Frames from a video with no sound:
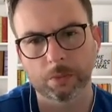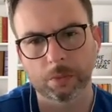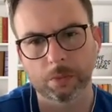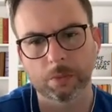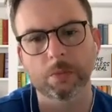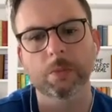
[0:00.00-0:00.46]

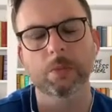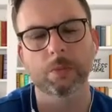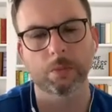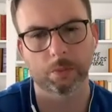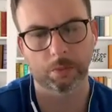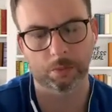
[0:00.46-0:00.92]

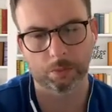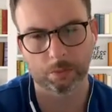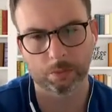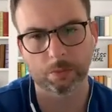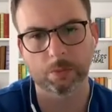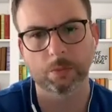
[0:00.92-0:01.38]

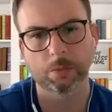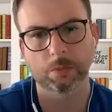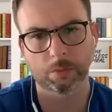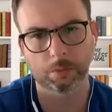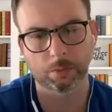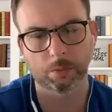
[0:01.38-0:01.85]

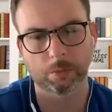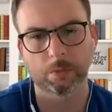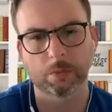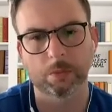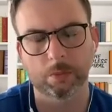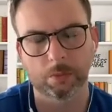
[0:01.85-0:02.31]

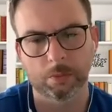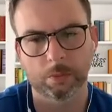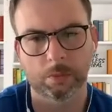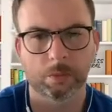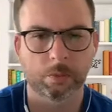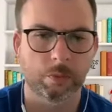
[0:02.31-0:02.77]

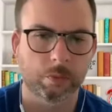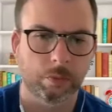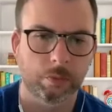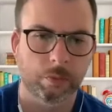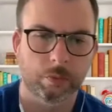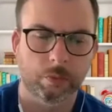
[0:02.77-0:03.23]

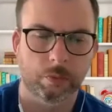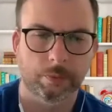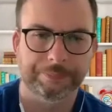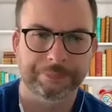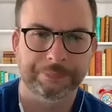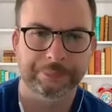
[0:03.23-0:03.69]

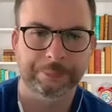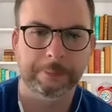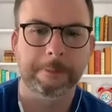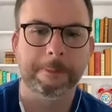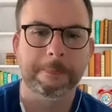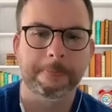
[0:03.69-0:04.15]

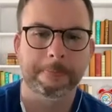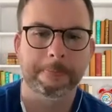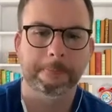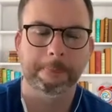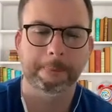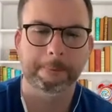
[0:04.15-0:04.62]

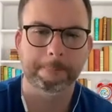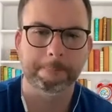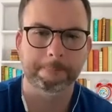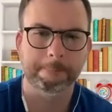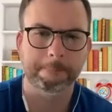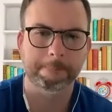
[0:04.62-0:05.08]

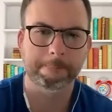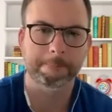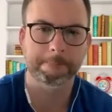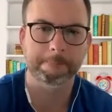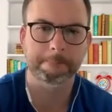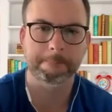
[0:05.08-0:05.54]

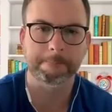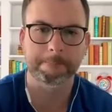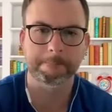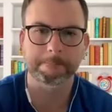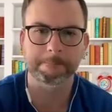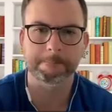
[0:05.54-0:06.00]

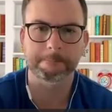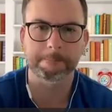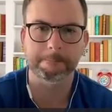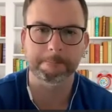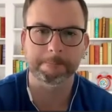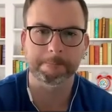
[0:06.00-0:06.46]

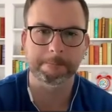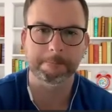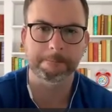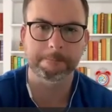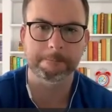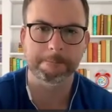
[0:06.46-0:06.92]

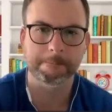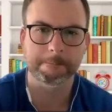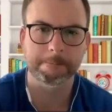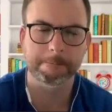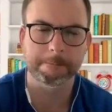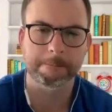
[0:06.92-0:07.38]

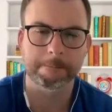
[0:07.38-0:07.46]
The person shown says nothing.